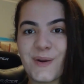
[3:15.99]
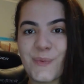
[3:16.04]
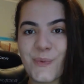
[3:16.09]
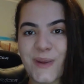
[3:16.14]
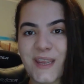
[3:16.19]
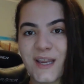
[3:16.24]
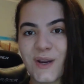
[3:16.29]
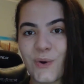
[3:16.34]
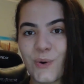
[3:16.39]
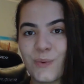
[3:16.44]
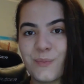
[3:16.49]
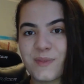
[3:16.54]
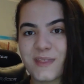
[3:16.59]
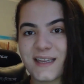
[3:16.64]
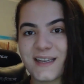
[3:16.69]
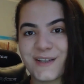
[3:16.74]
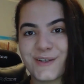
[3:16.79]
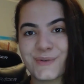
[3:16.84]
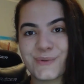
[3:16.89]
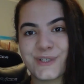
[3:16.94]
and we hope
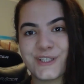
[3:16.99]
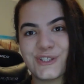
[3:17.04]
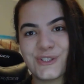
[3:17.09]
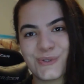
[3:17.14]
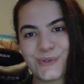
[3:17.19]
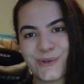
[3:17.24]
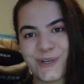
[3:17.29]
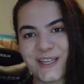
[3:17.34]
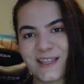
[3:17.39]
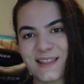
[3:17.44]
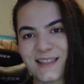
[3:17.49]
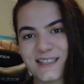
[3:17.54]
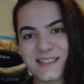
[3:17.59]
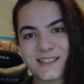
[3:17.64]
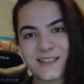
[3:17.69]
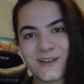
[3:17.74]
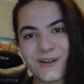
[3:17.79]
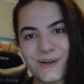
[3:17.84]
that you're enjoying this